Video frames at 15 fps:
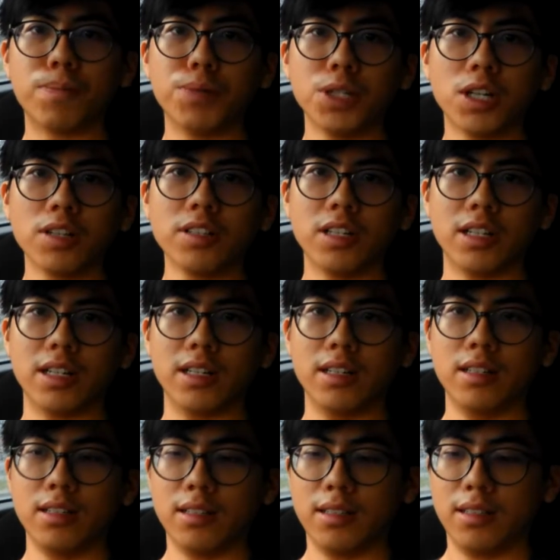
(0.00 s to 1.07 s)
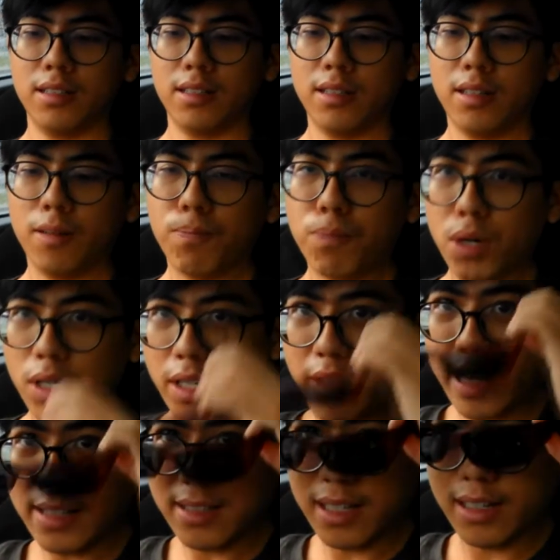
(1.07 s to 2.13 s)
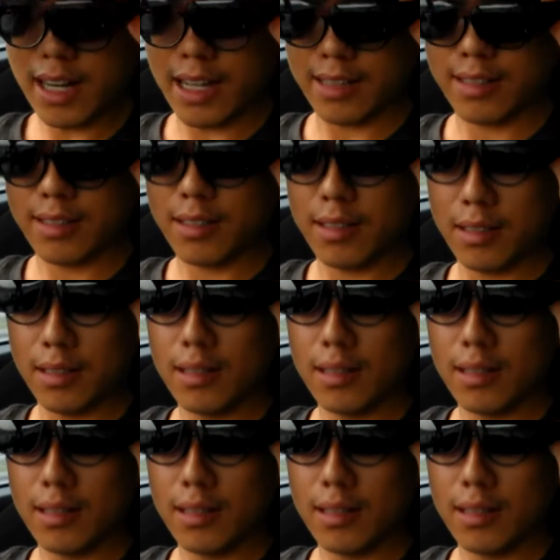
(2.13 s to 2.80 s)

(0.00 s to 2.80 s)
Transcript: put on your polarized sunglasses.